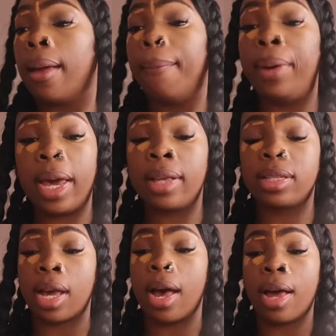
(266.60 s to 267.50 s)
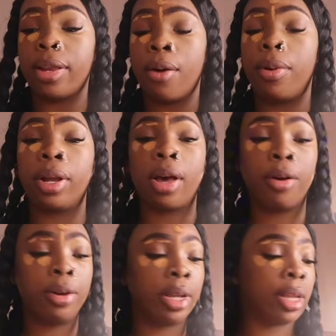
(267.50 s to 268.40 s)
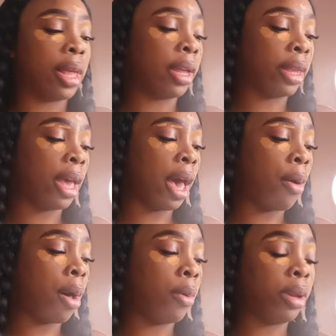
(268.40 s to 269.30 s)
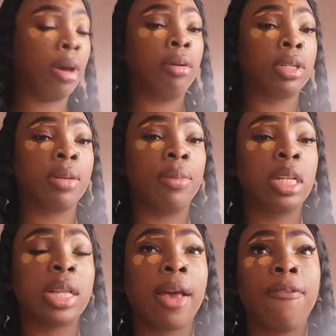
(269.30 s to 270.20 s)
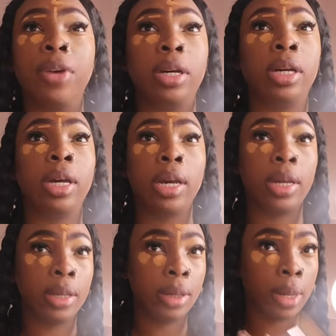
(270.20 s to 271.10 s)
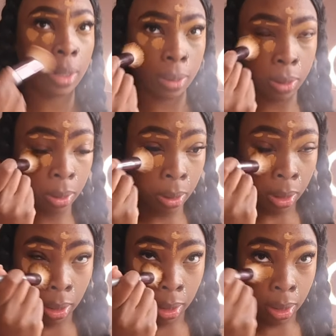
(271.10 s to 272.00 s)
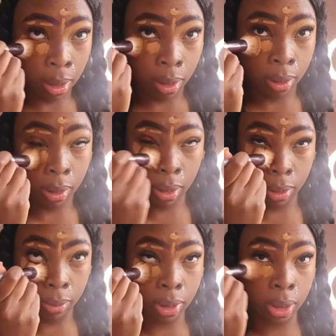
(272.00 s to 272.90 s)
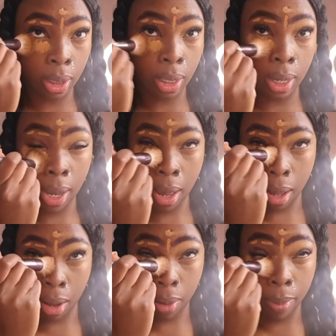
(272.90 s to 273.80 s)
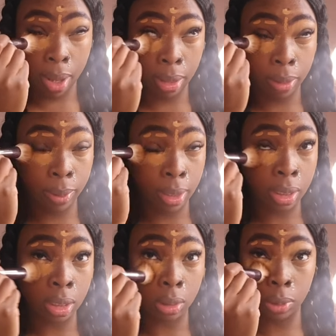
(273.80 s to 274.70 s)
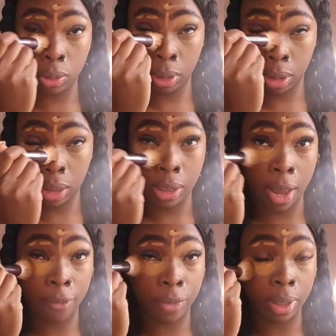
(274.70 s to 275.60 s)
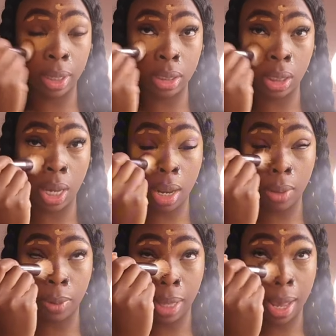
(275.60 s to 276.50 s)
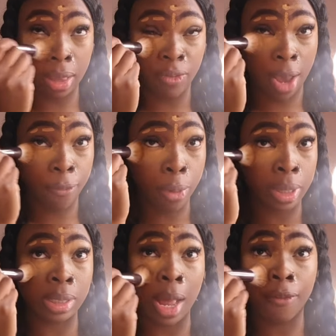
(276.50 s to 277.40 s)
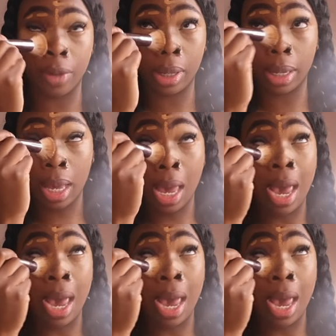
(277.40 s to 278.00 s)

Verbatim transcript: But I don't want to go to nothing like that. I, I want to go to something that's like fun and seeing how my um, ancestors was treated is not fun. Seeing how that what they had to fight for is not fun.